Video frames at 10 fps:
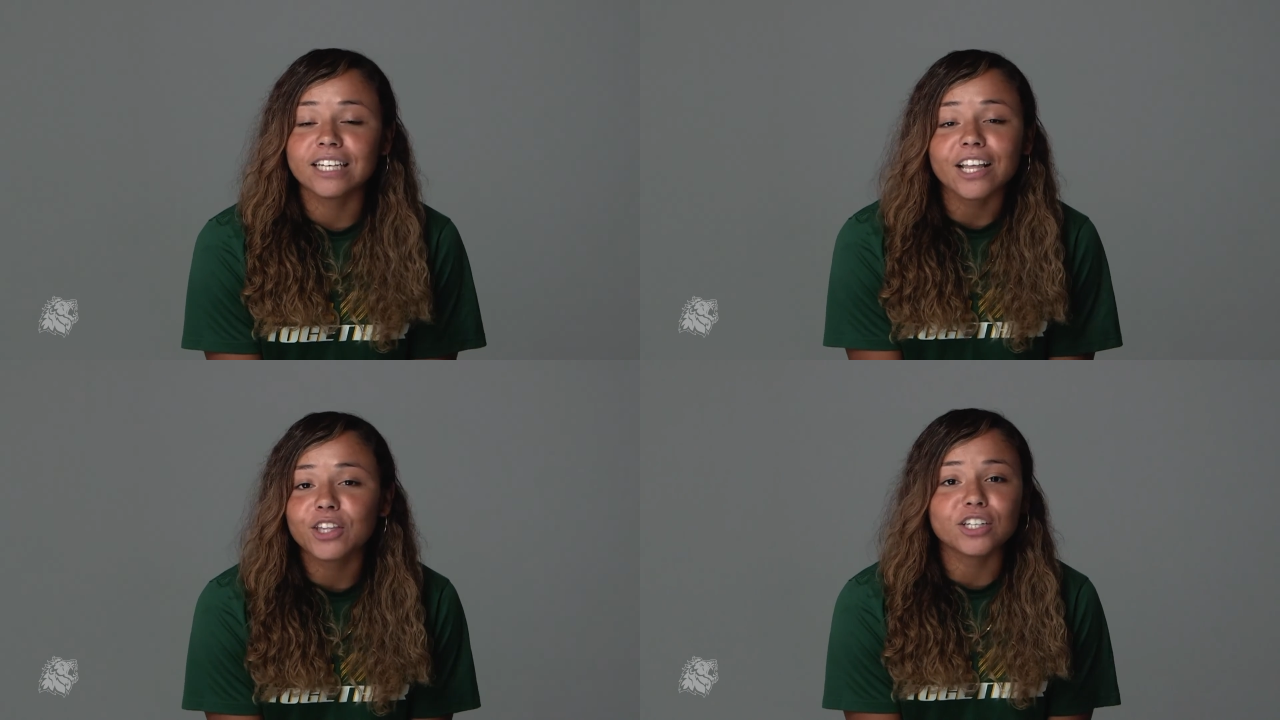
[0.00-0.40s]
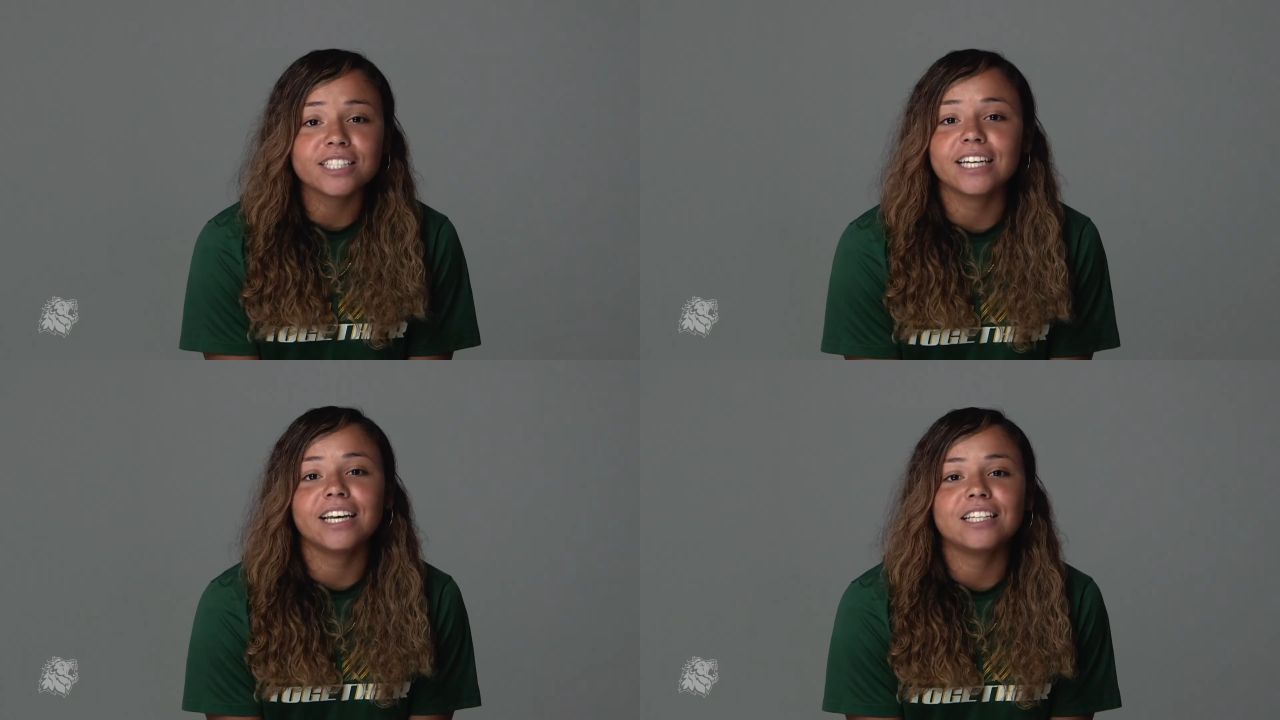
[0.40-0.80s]
to get their
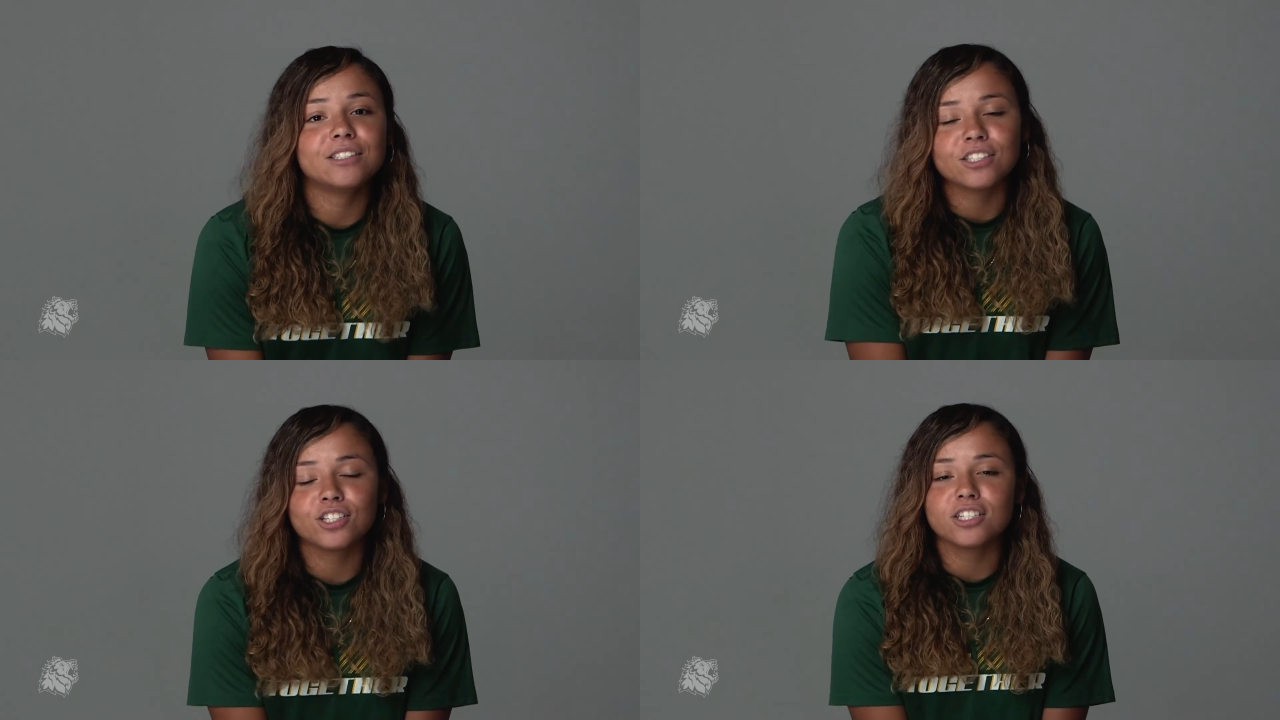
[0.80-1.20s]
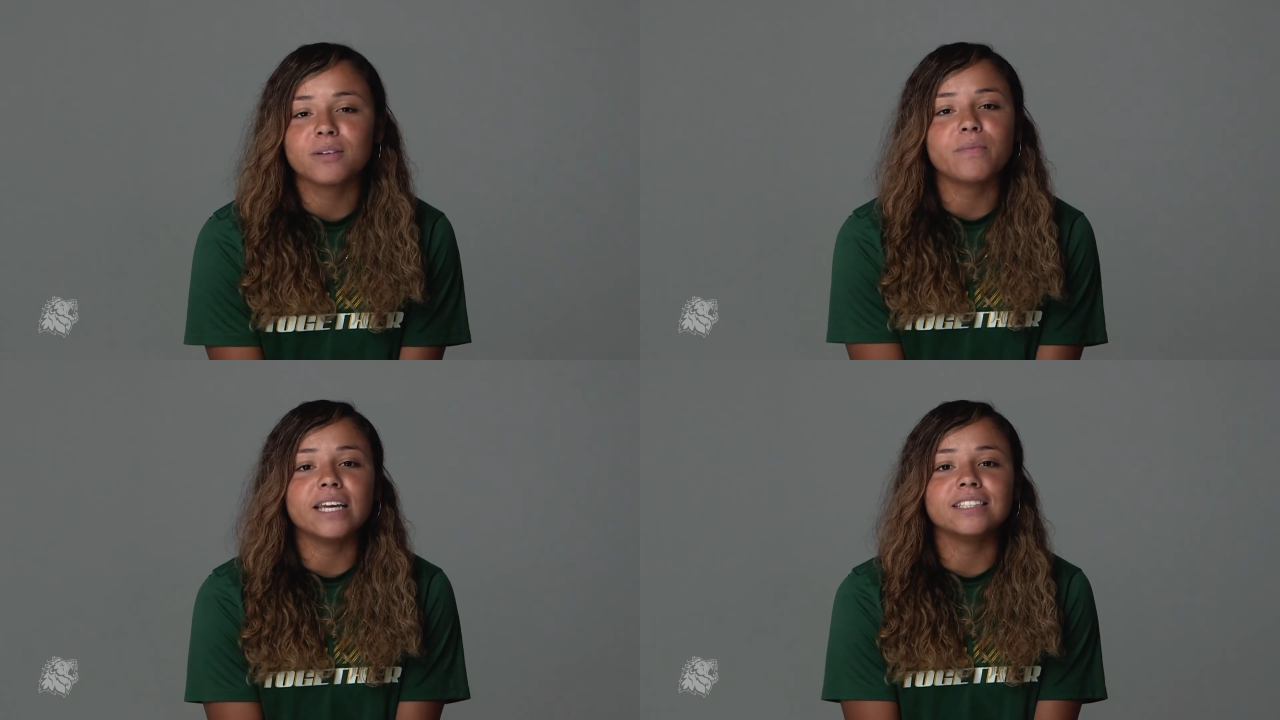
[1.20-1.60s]
tickets was
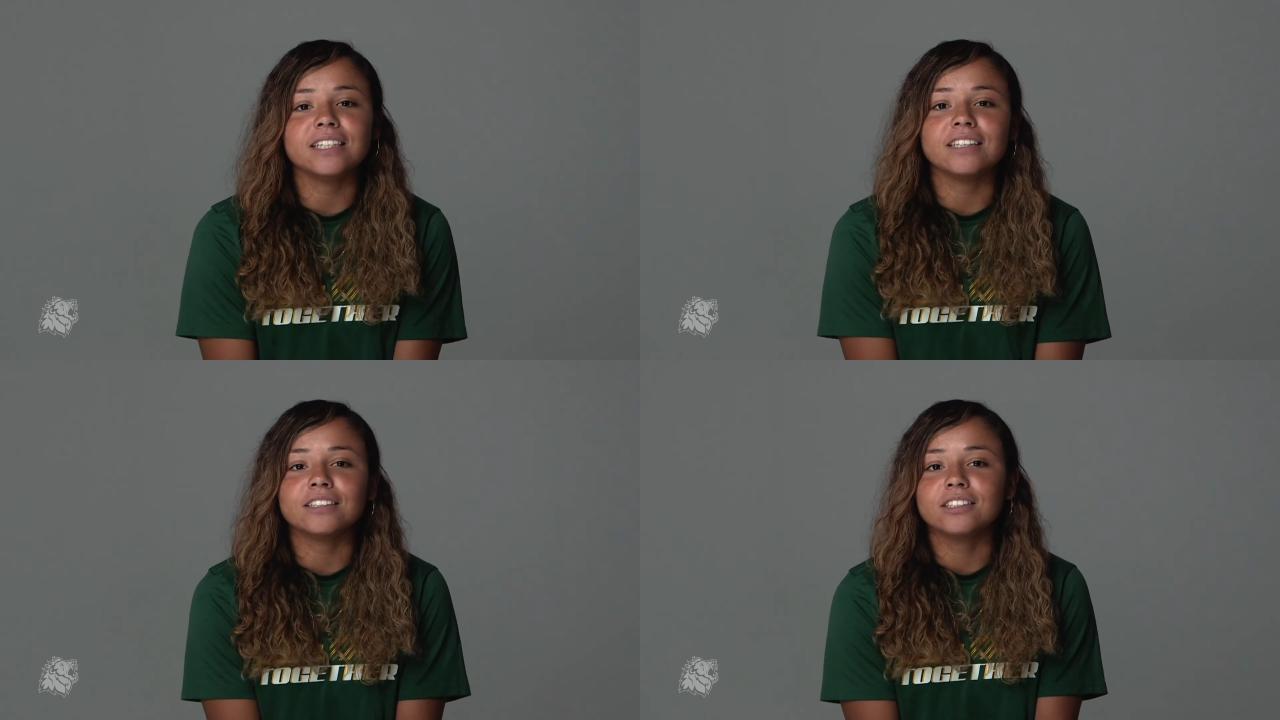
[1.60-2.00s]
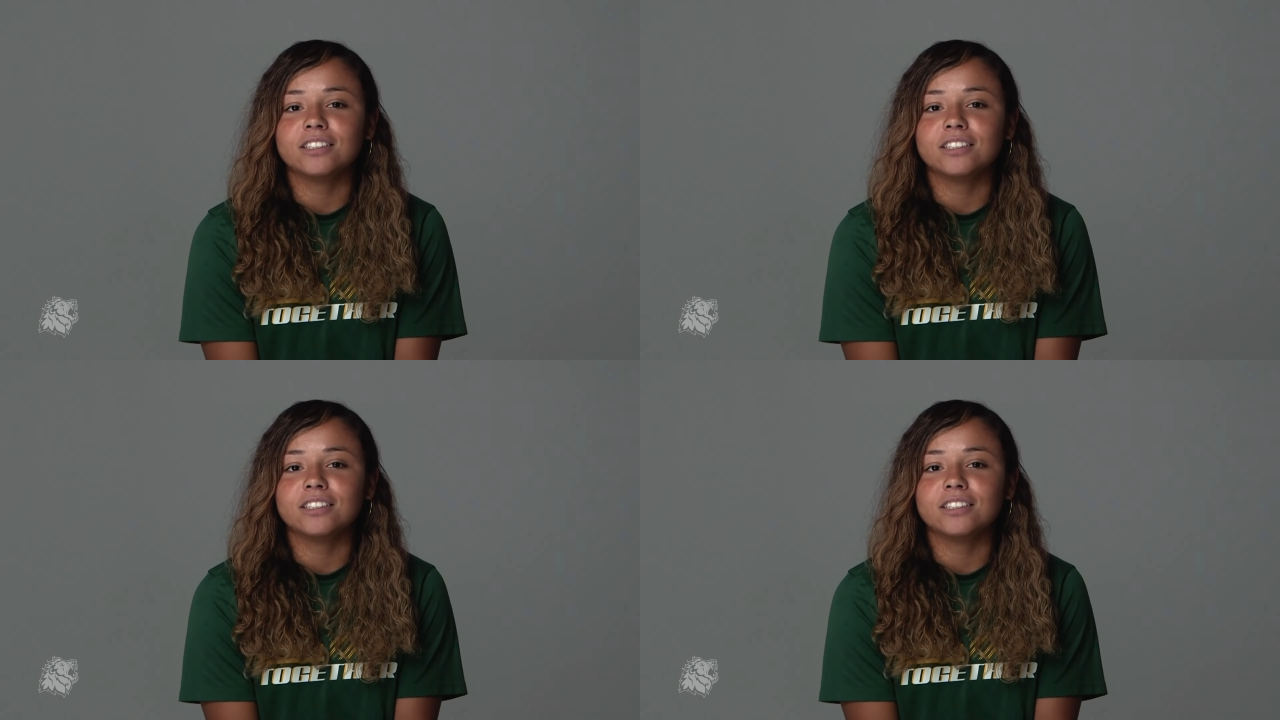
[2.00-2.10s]
just amazing.